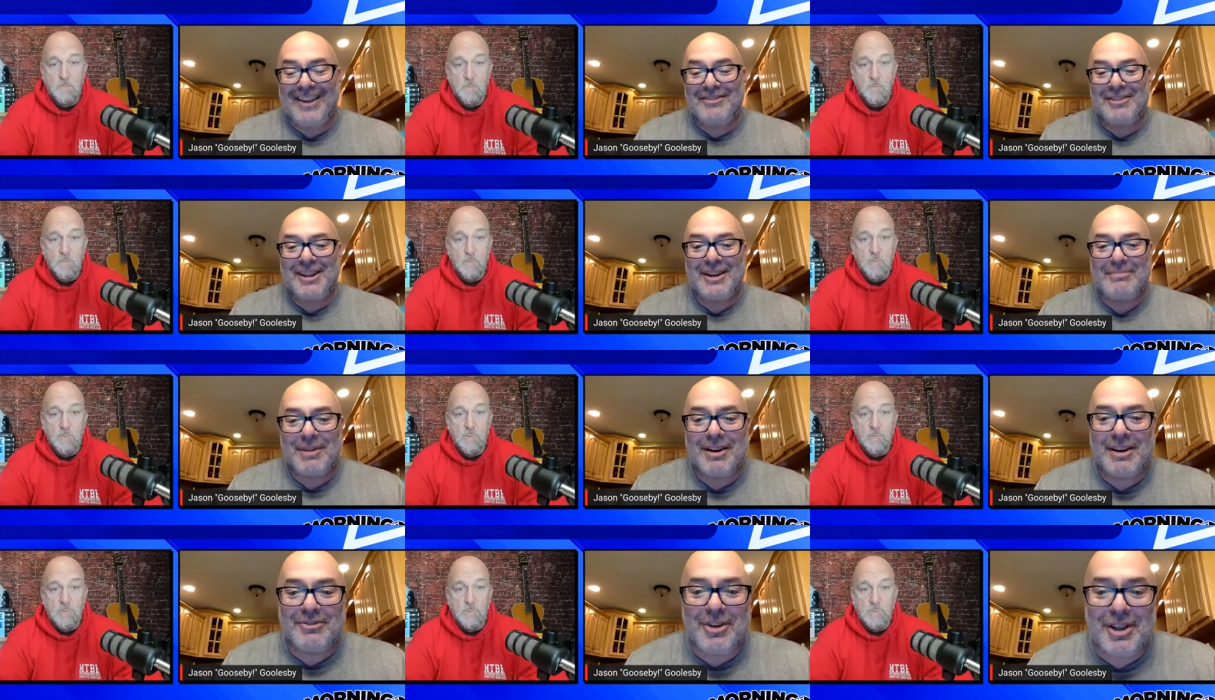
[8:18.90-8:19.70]
Speaker 1: over
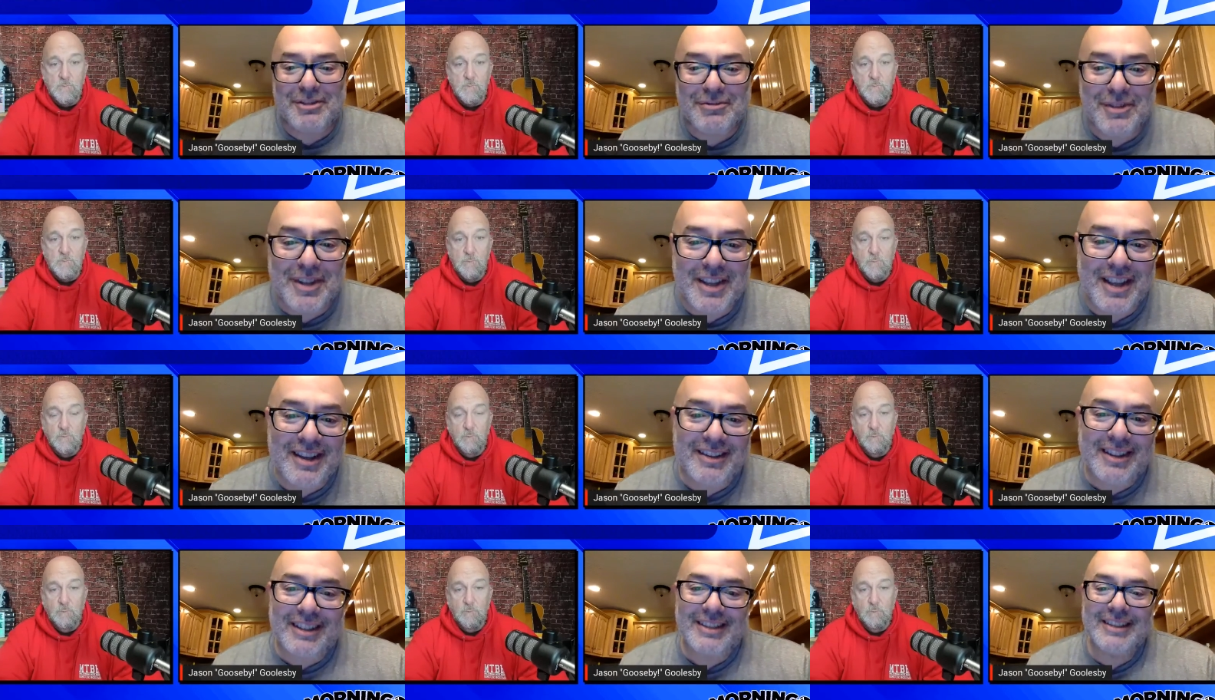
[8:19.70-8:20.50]
there in Rutherford
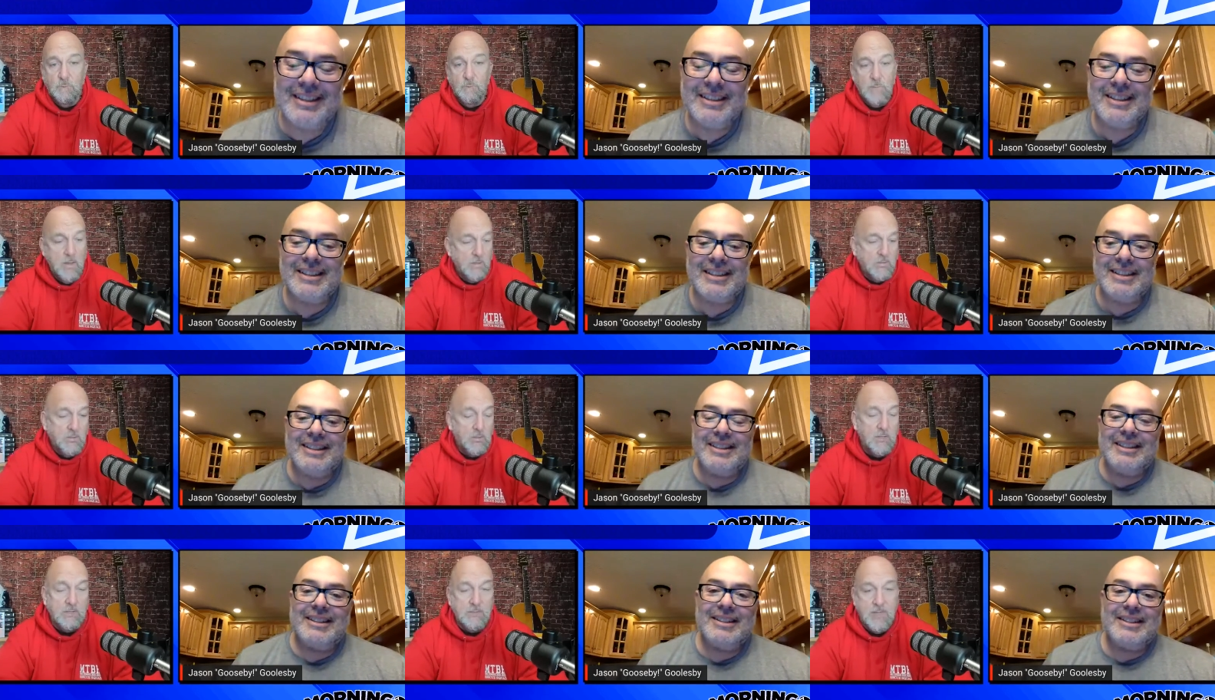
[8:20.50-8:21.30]
County.
Speaker 2: Mount
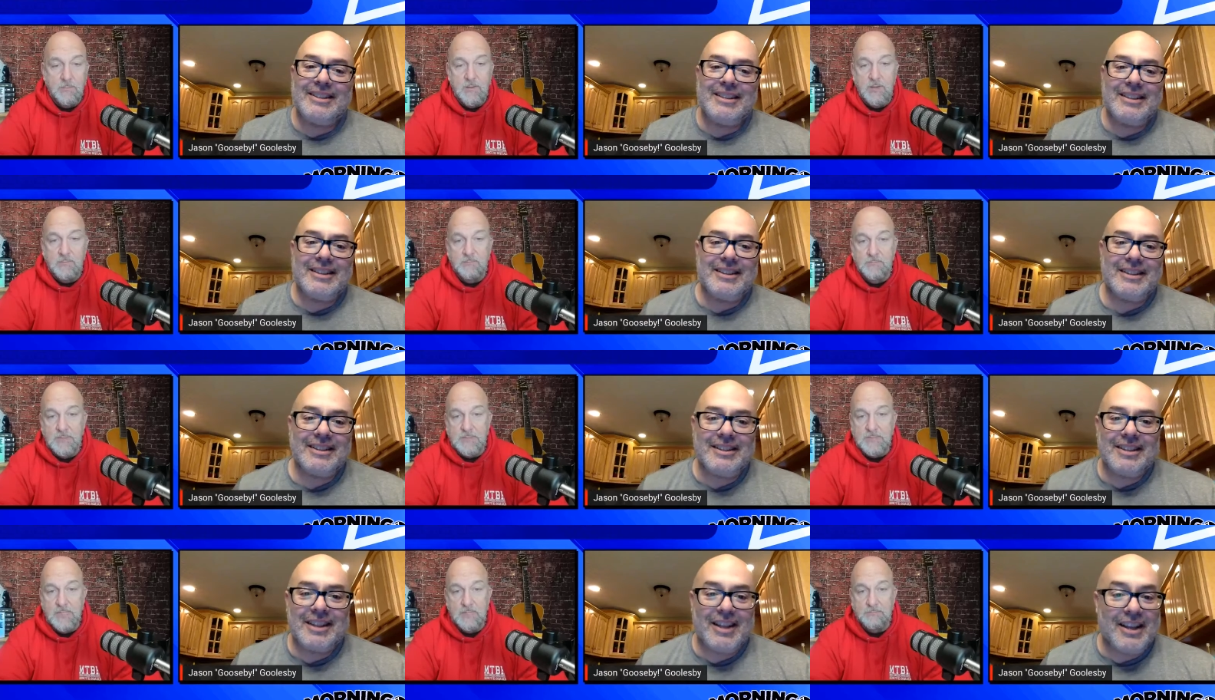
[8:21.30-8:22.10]
Juliet, Lebanon.
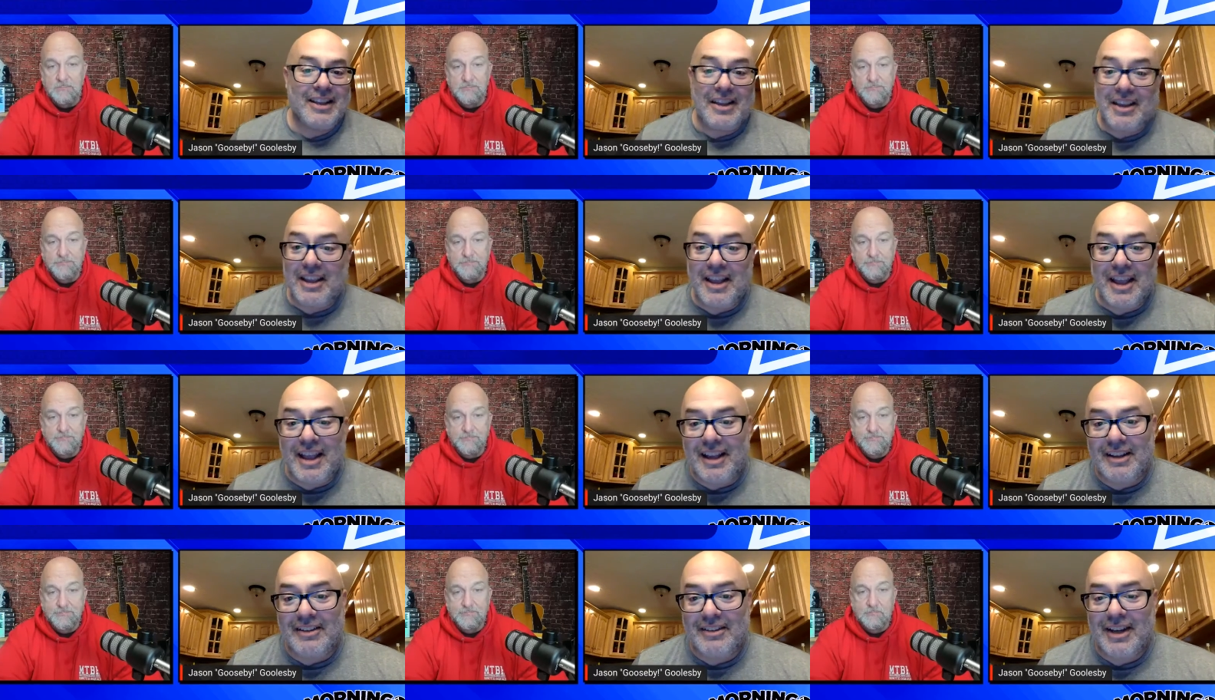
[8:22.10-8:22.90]
That's it.
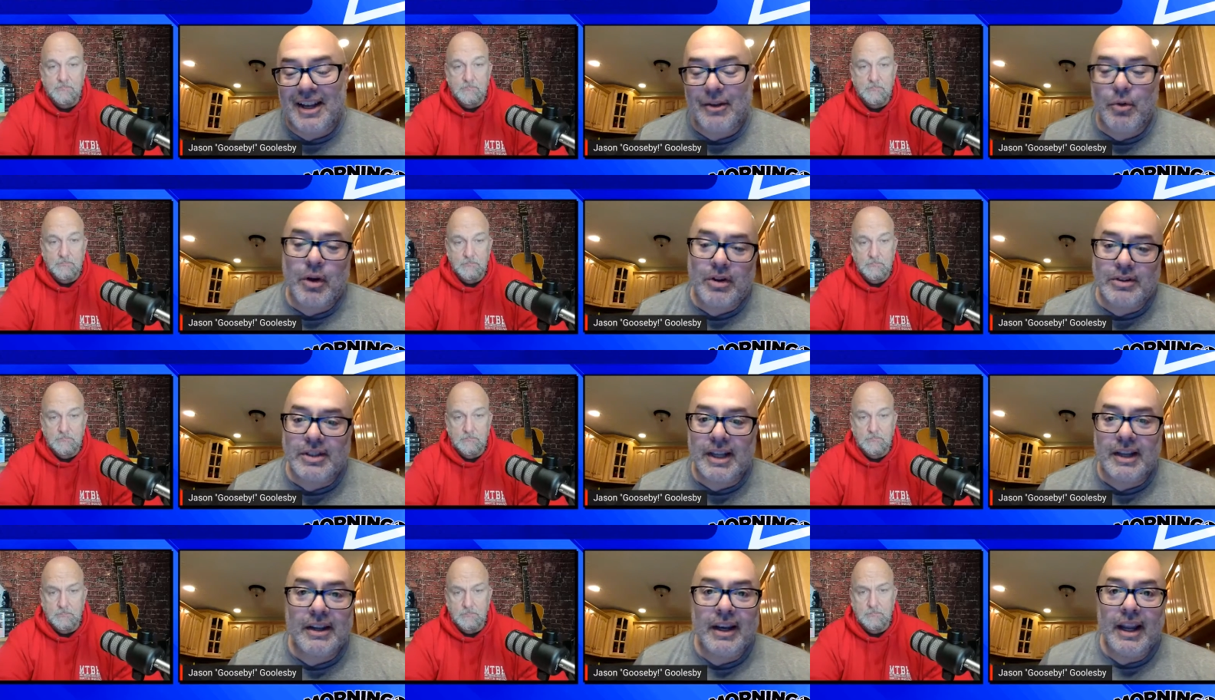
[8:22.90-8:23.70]
Speaker 1: Yeah, right.
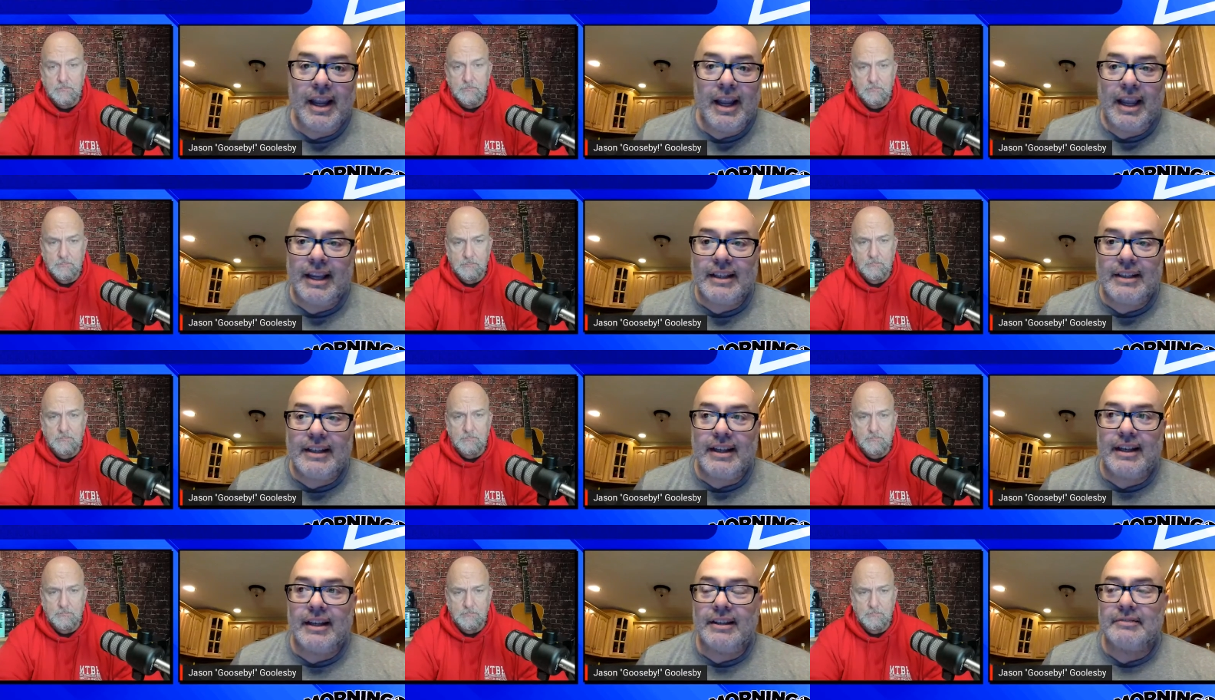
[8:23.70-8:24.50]
Watertown. And
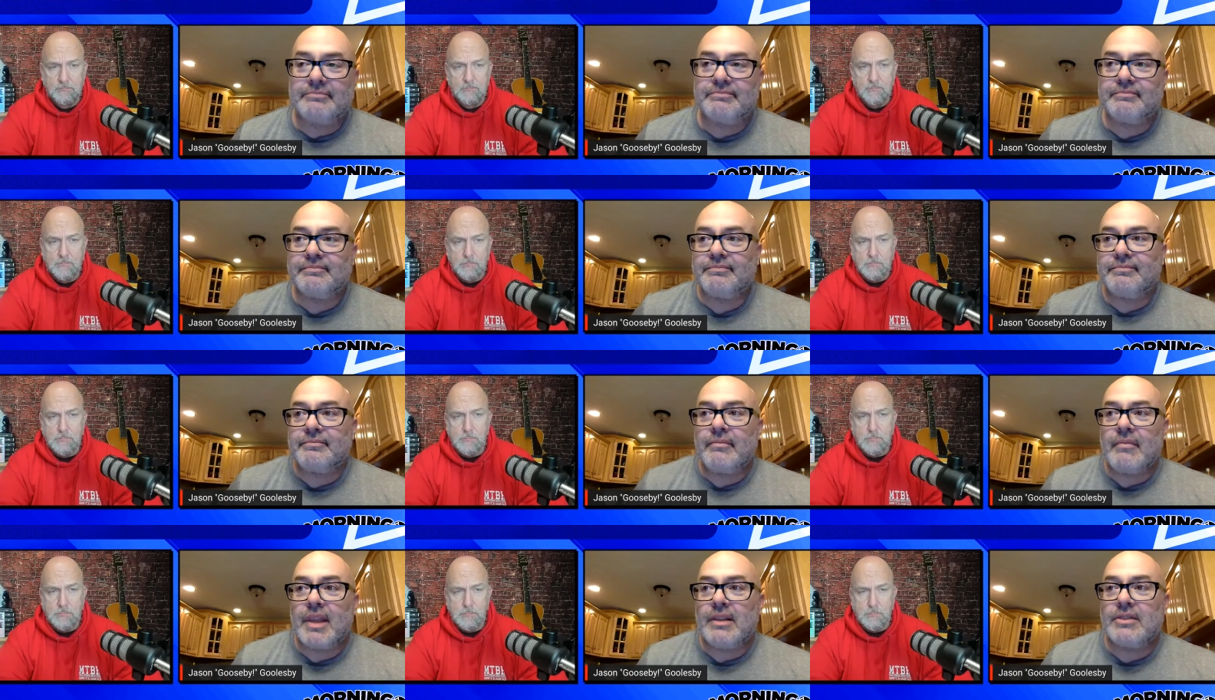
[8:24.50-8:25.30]
um,
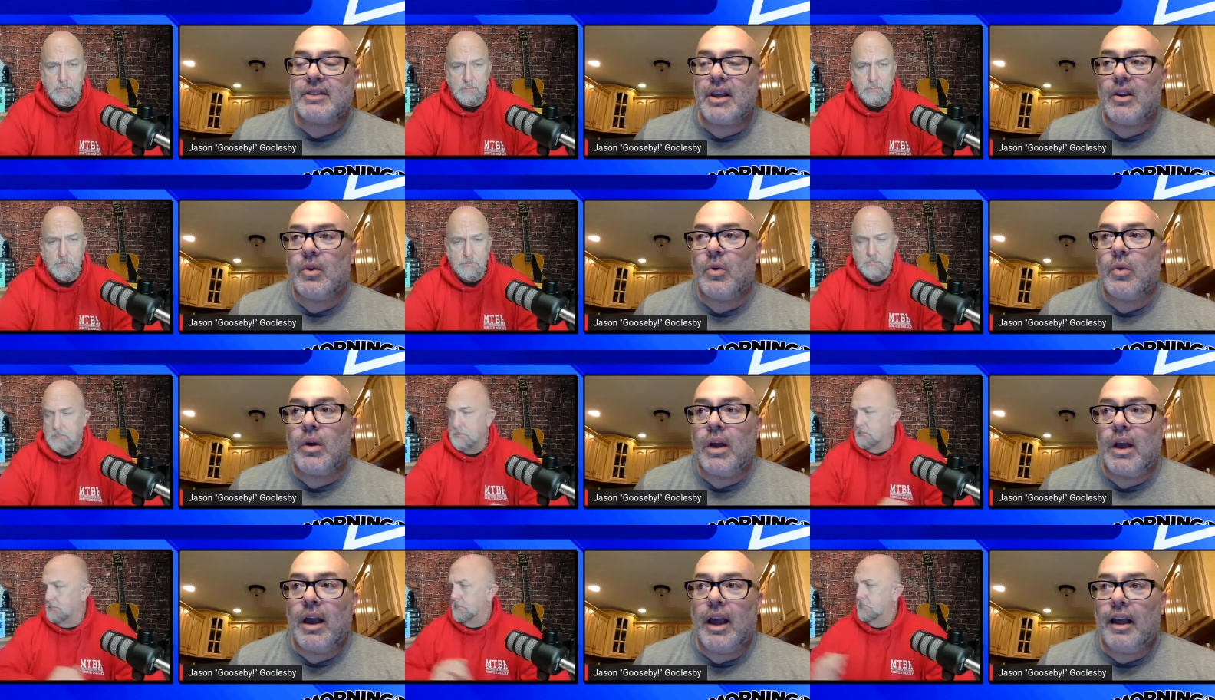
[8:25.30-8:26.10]
so,
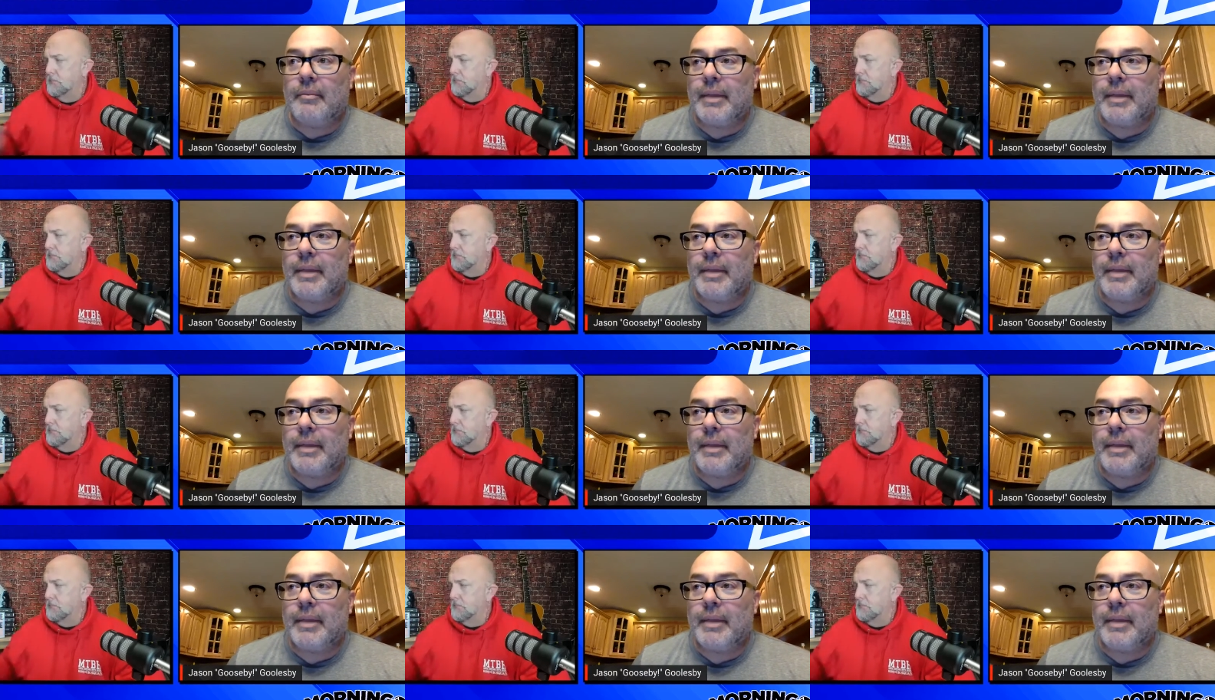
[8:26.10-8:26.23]
I